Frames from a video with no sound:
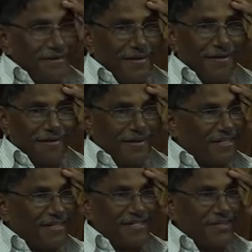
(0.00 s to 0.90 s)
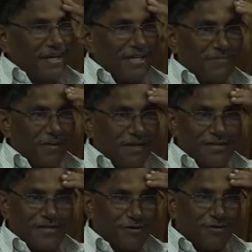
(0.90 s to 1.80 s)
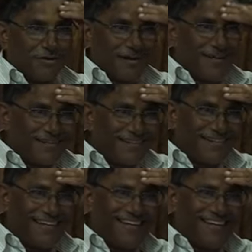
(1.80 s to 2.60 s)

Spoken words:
Let each kind beget its own kind.